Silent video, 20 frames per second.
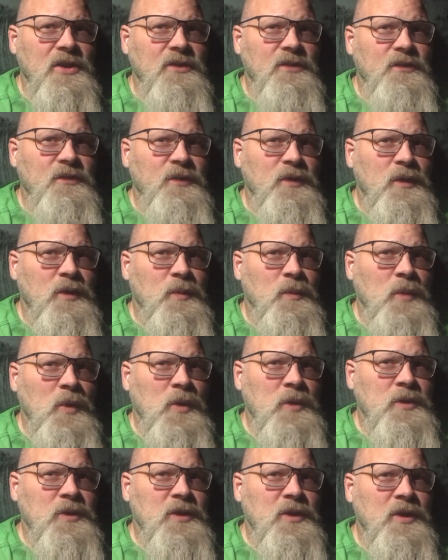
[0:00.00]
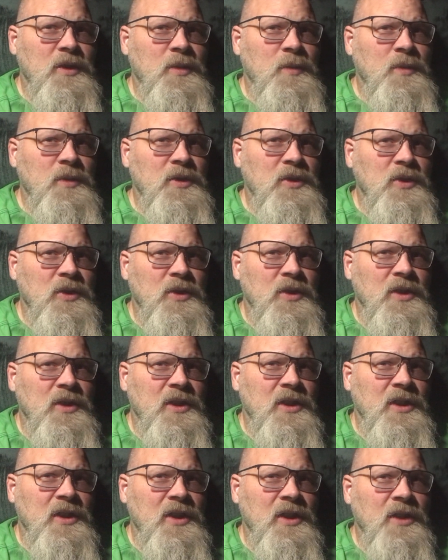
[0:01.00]
for most of the
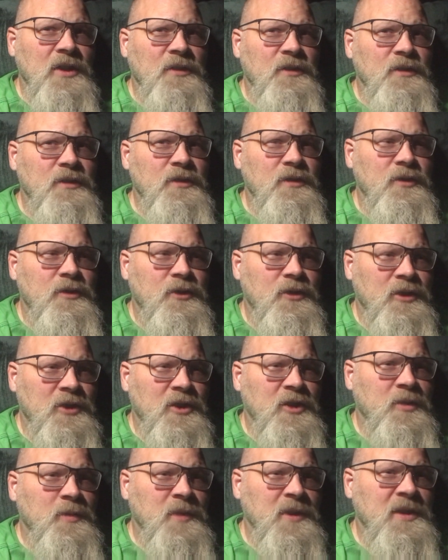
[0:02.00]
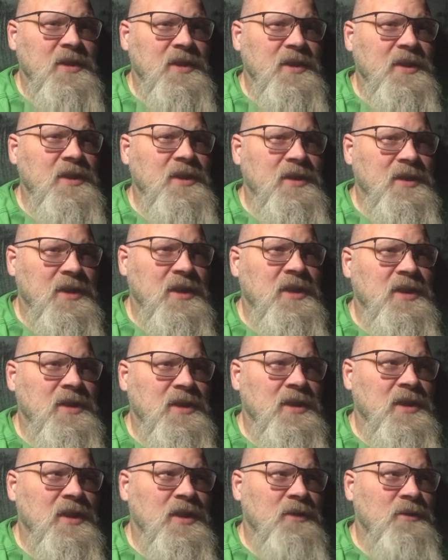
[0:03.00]
majority of Christmassy
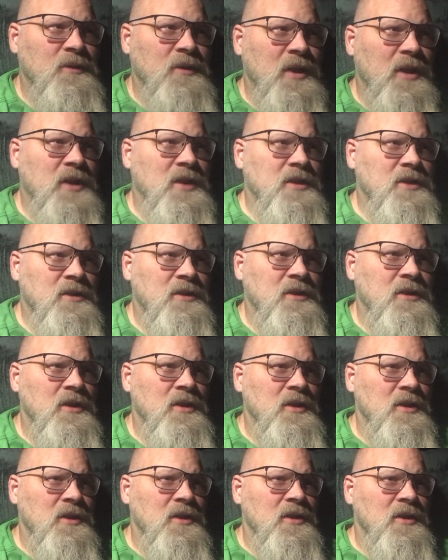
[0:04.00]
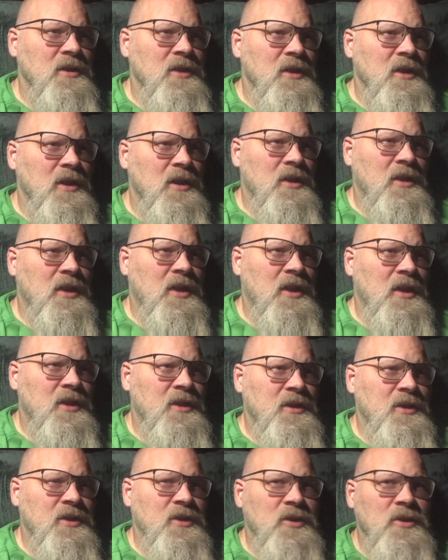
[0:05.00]
things, they run a lot
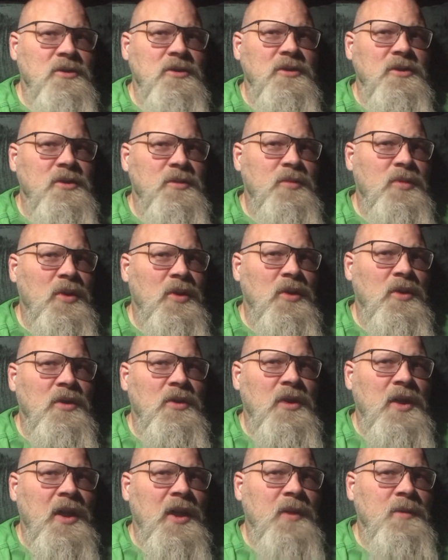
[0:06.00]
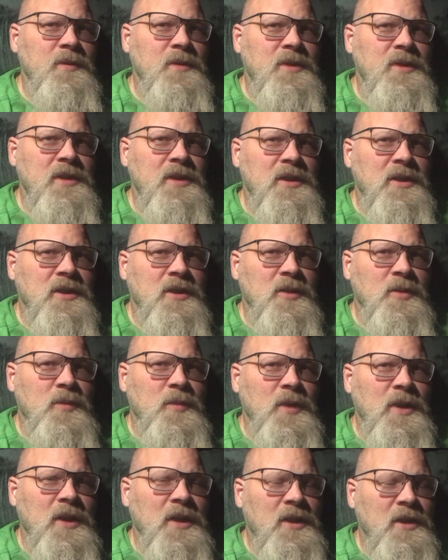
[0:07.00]
of the older programs still.
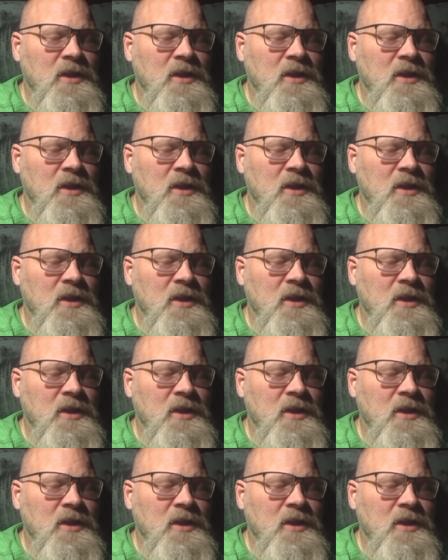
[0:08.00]
But